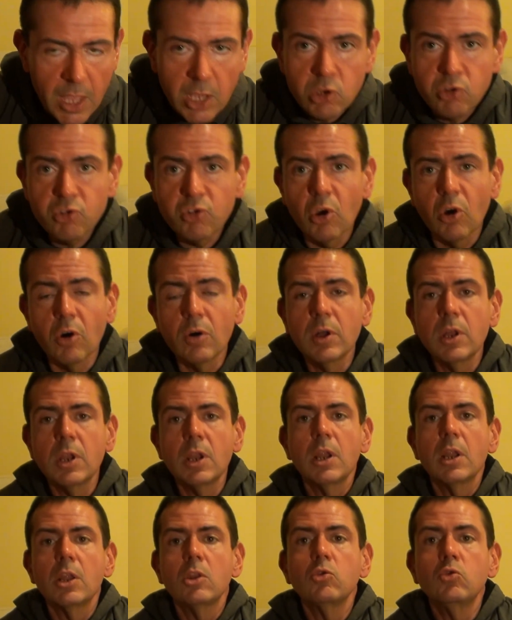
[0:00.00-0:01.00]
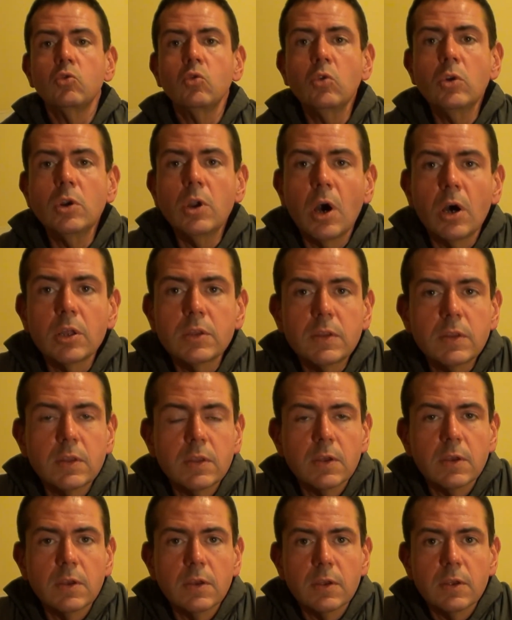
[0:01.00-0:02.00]
So do not
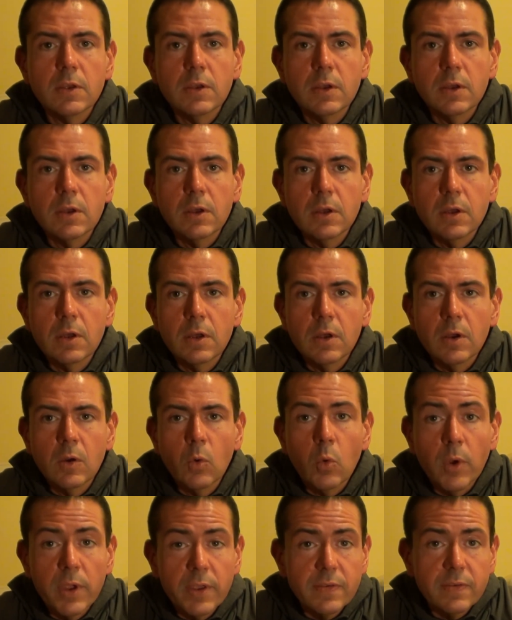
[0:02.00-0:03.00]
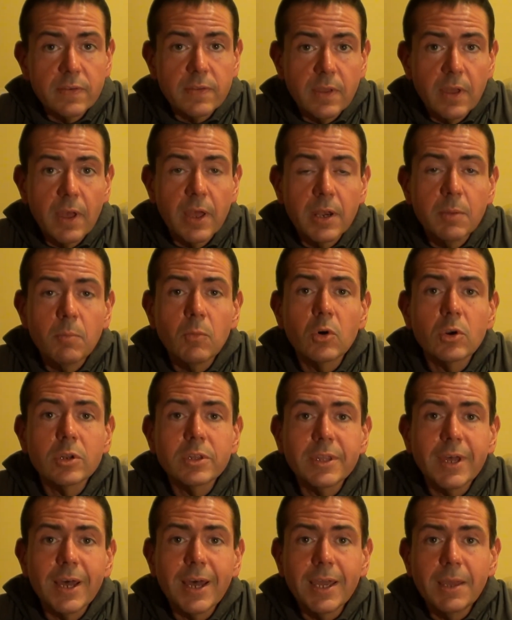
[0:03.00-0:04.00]
waste any
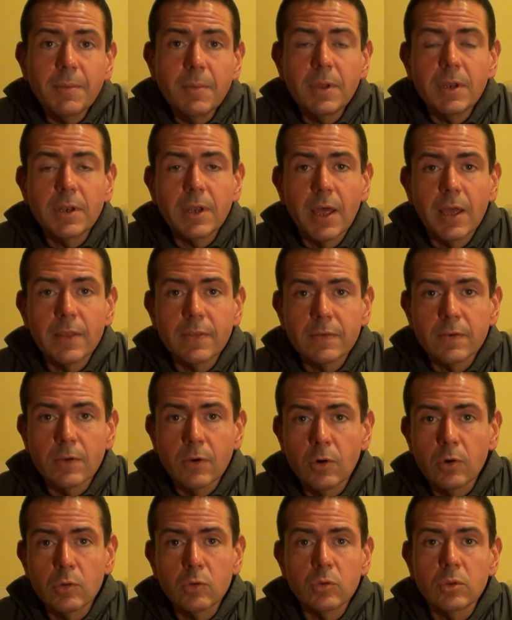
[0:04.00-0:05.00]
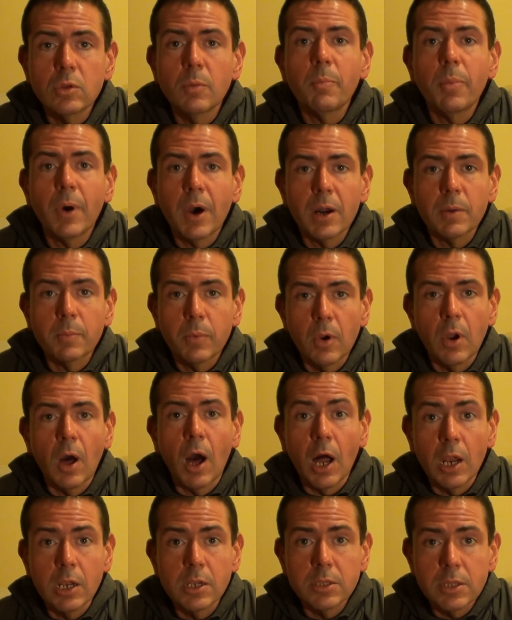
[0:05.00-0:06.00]
more time. Let's go to the purple
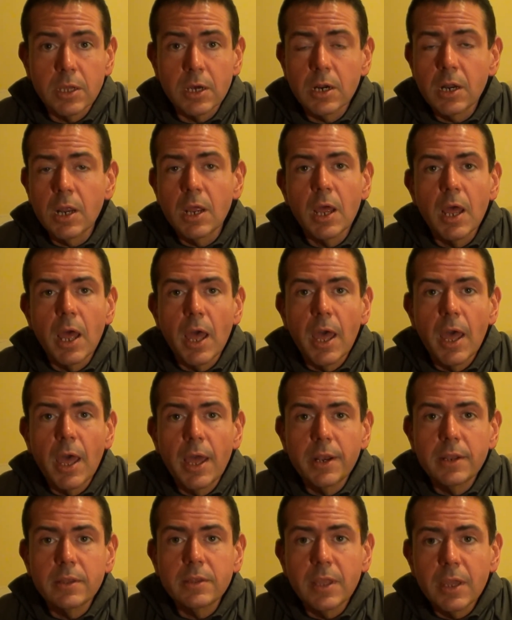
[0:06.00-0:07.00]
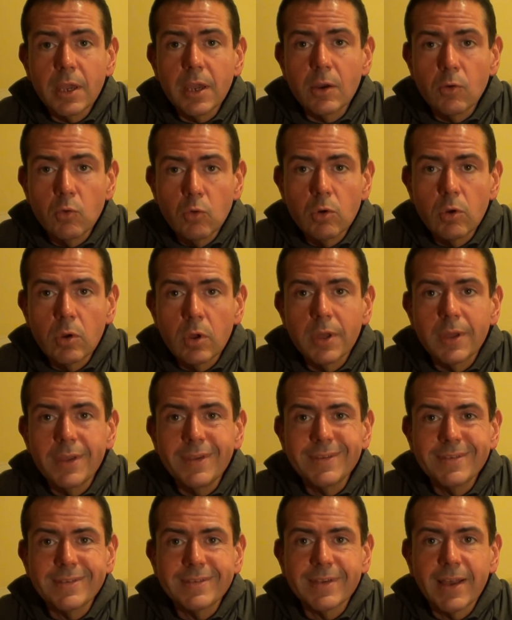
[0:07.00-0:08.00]
halter and take a look
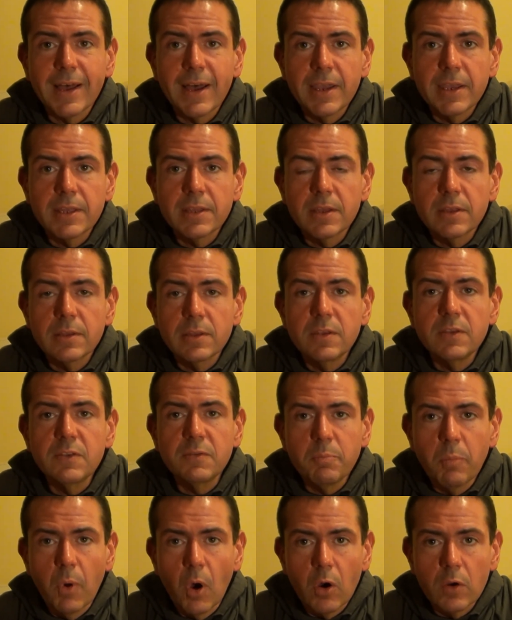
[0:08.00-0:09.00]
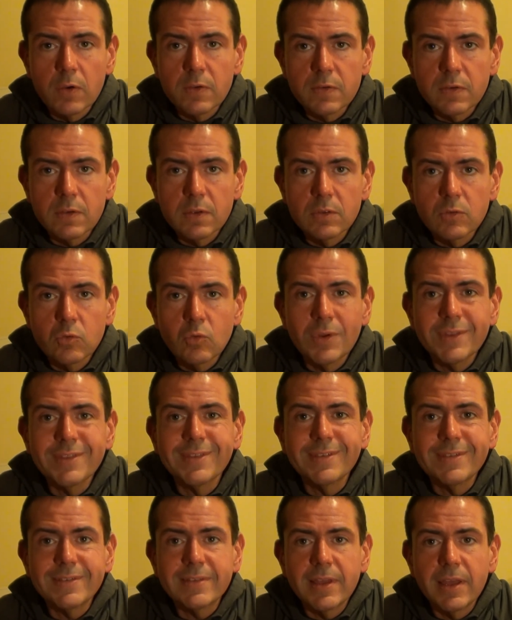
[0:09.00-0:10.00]
inside this box to
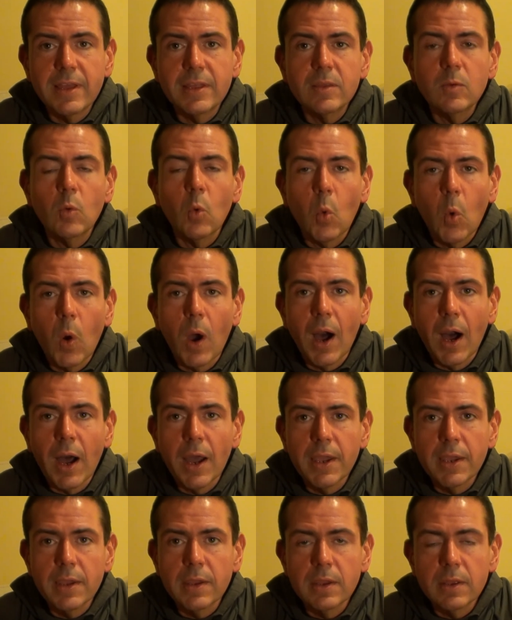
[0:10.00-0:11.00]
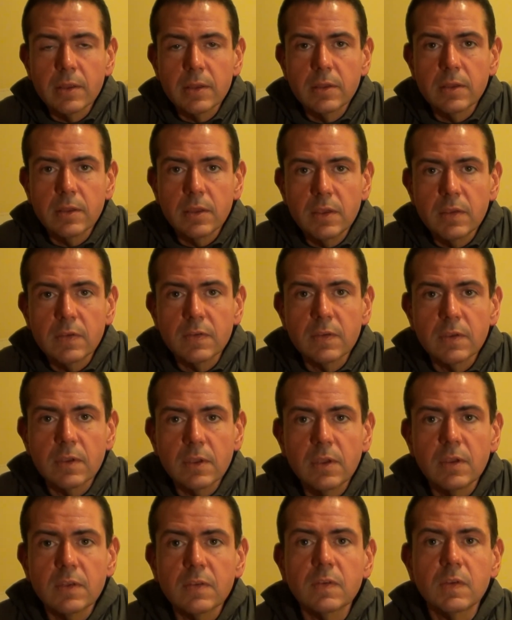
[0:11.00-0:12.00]
understand why this
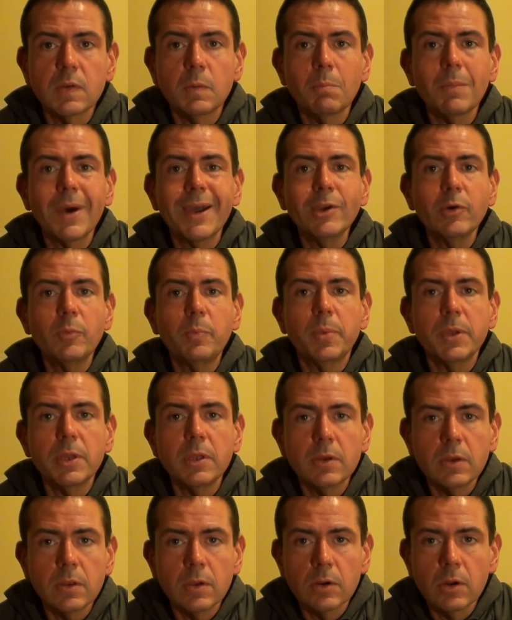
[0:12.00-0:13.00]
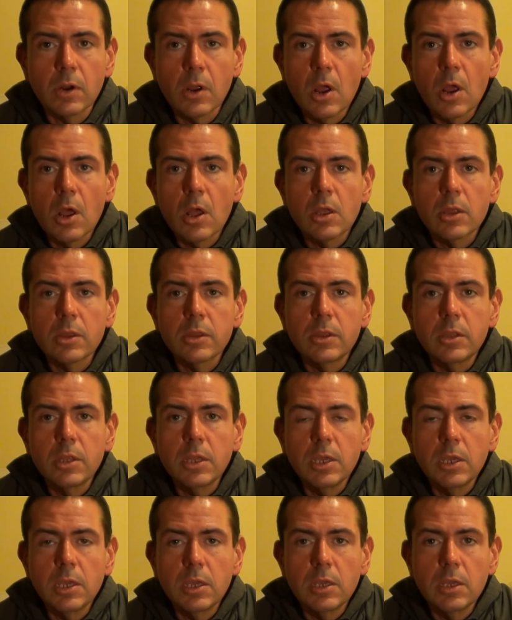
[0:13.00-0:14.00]
is, in my opinion,
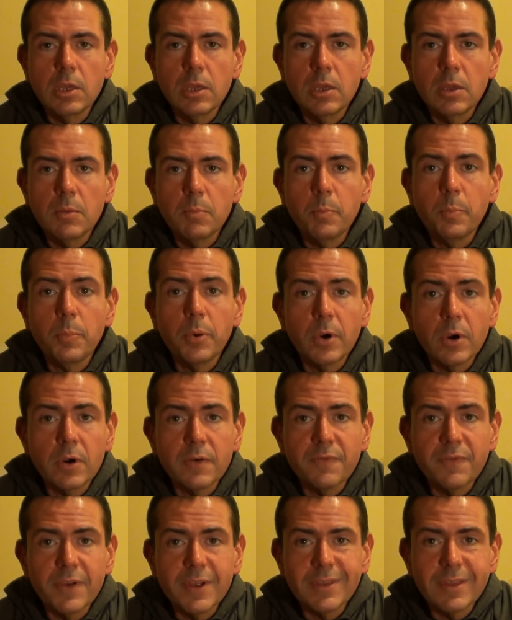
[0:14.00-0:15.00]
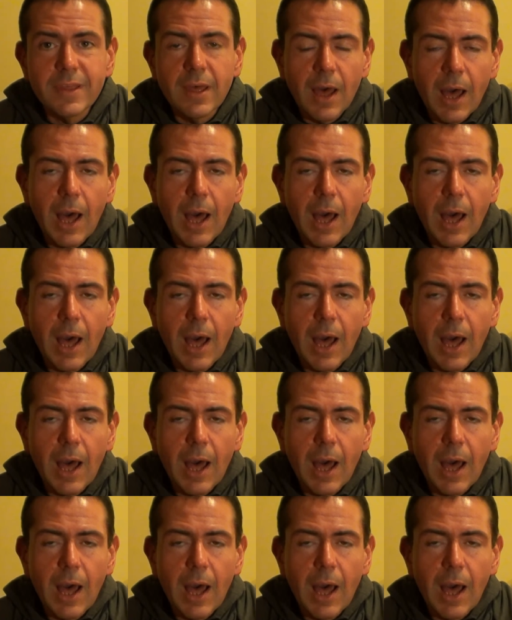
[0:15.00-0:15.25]
the perfect